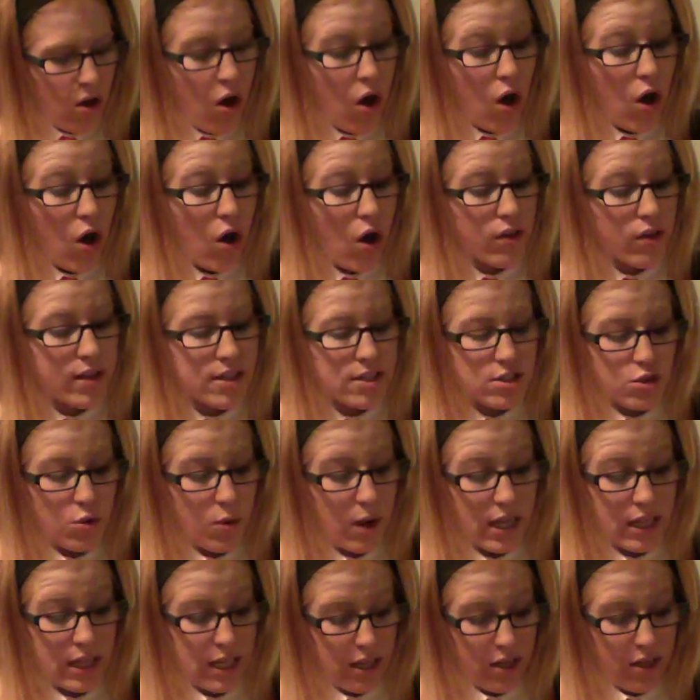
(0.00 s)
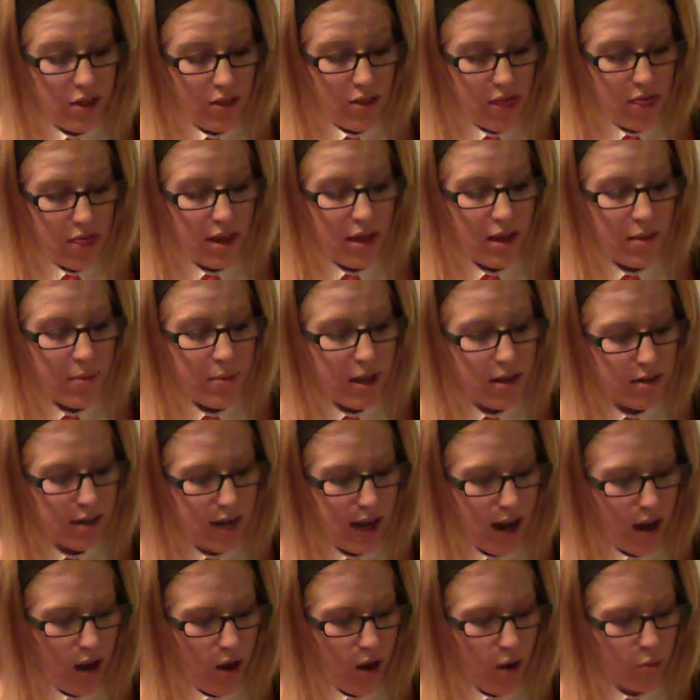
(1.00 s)
All that Twilight could think about
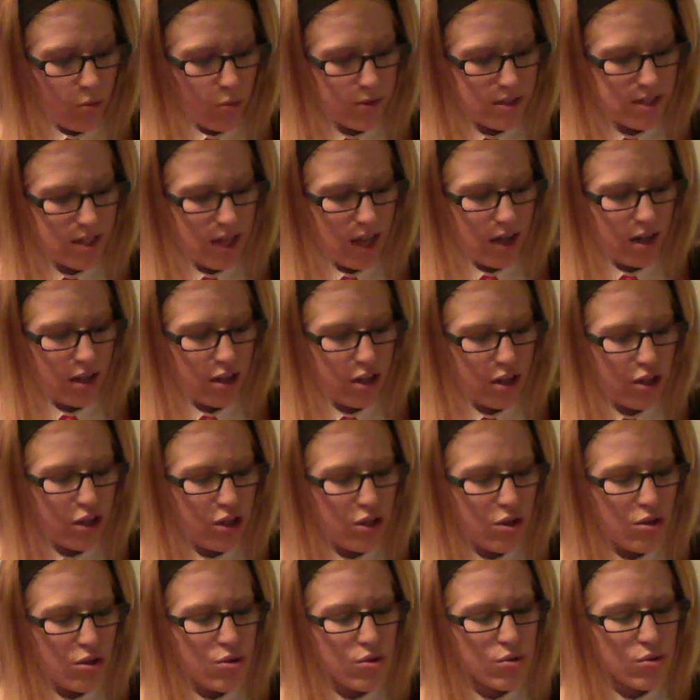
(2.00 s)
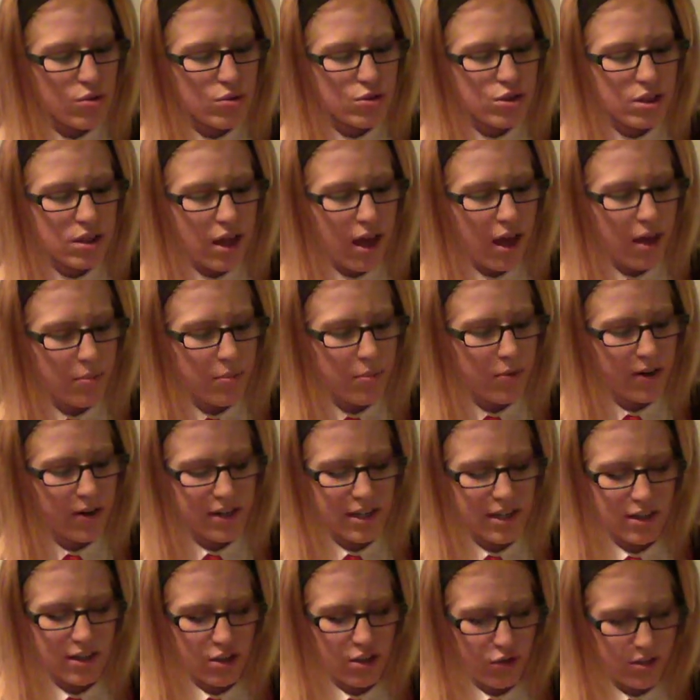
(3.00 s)
now was that huge library
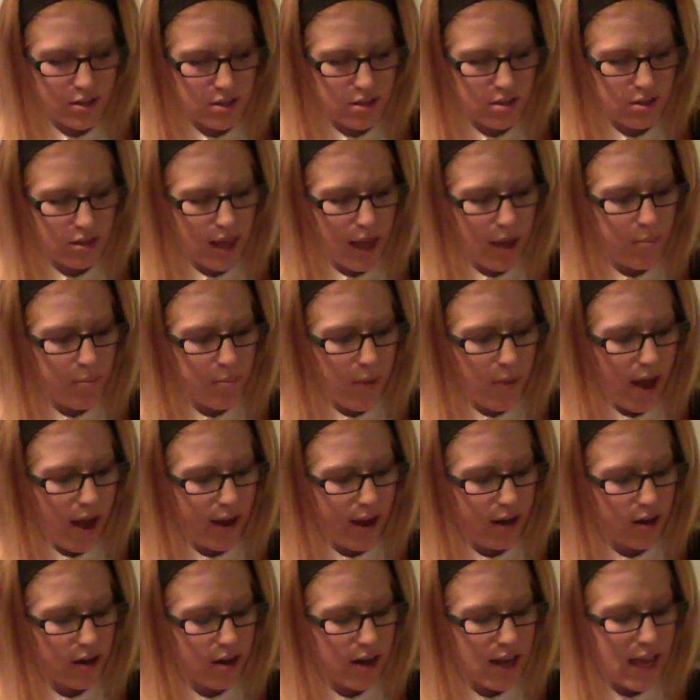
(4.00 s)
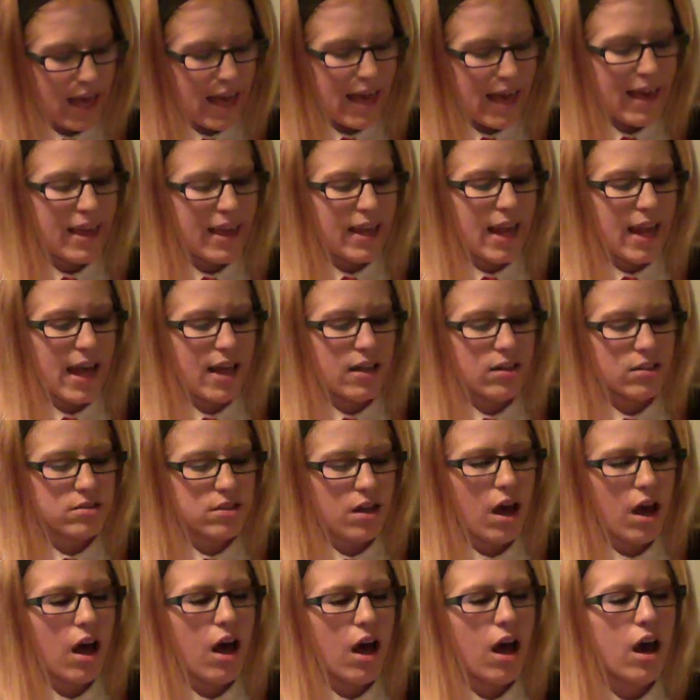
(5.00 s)
in the Crystal Empire. It held
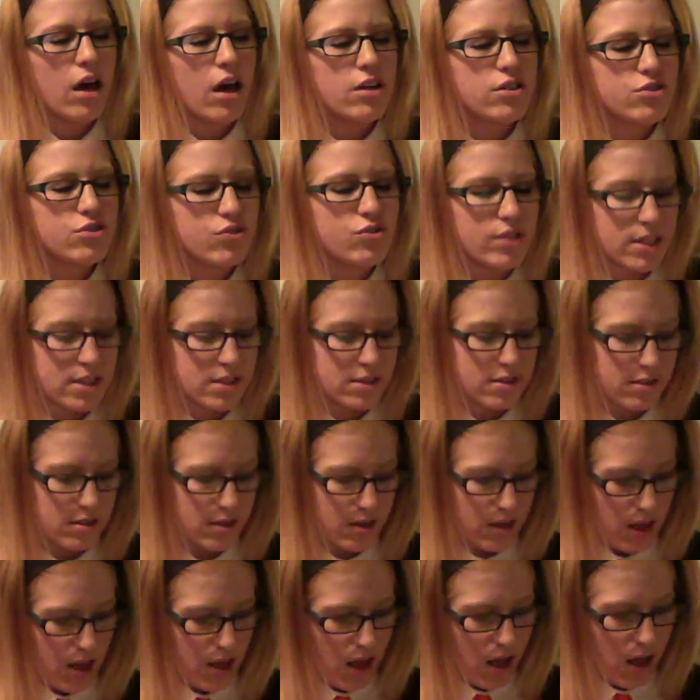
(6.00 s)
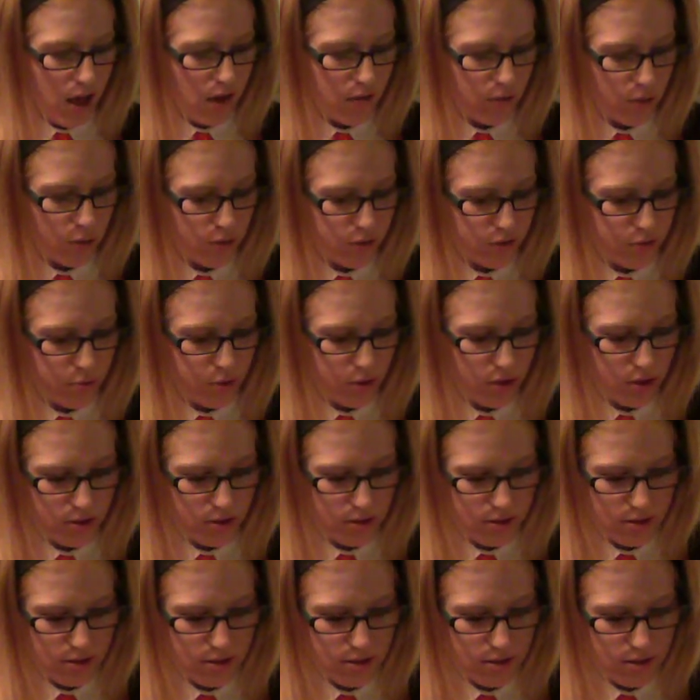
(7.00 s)
hundreds of old
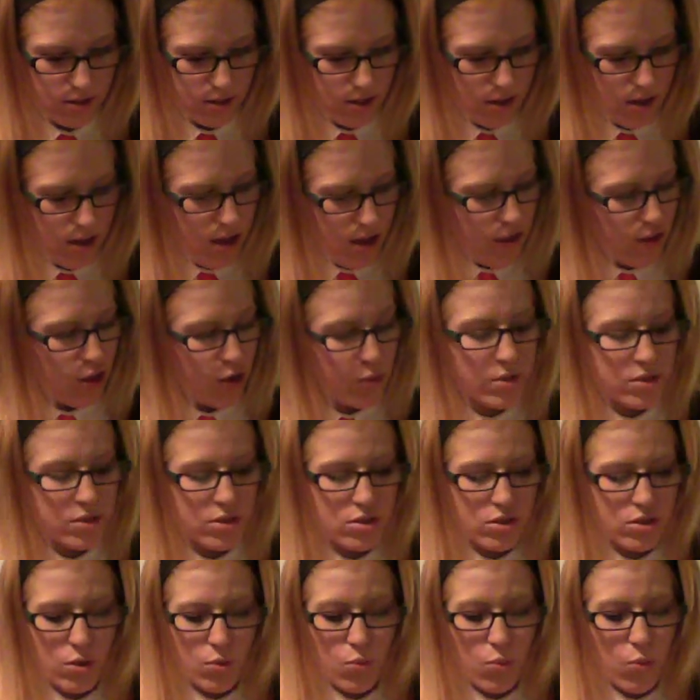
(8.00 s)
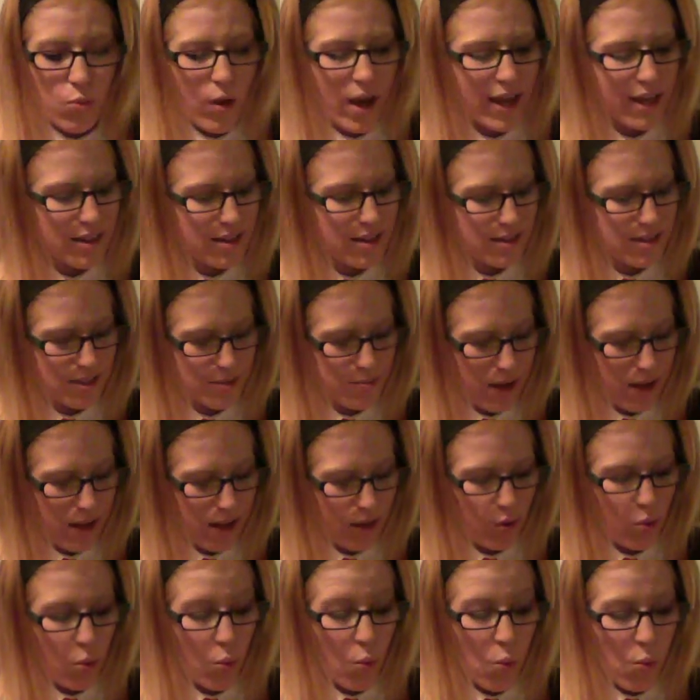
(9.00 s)
books. There was no way the
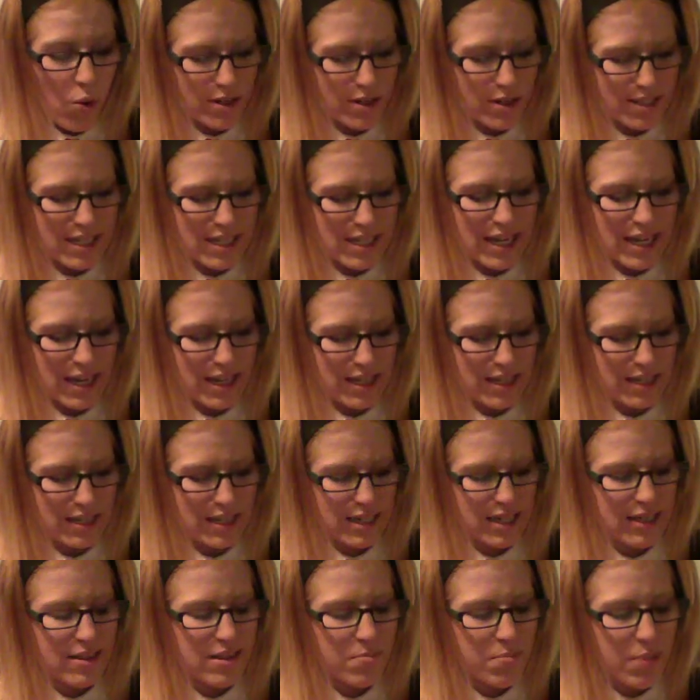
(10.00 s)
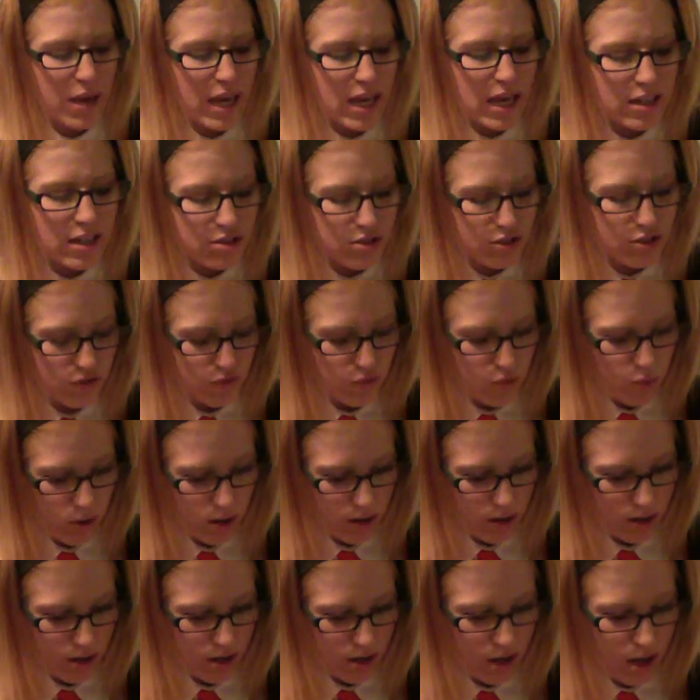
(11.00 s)
spell wasn't hidden in the pages of
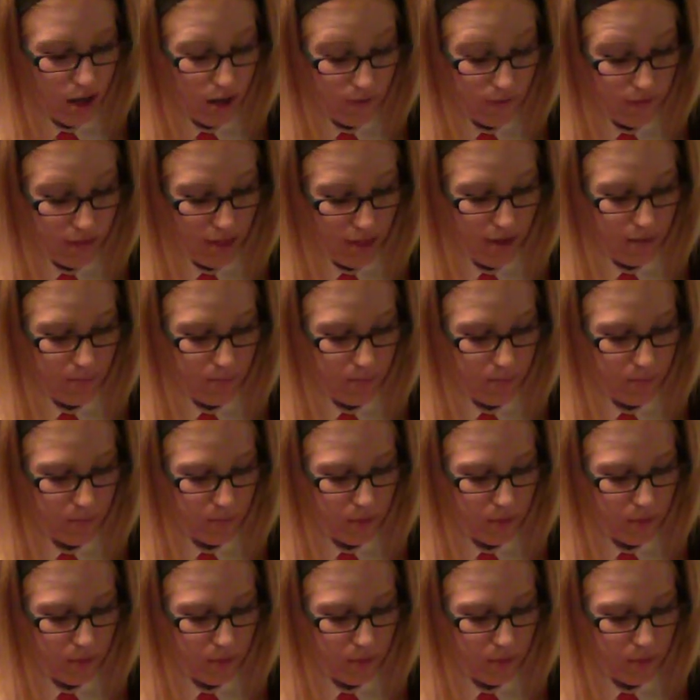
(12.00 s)
one of them.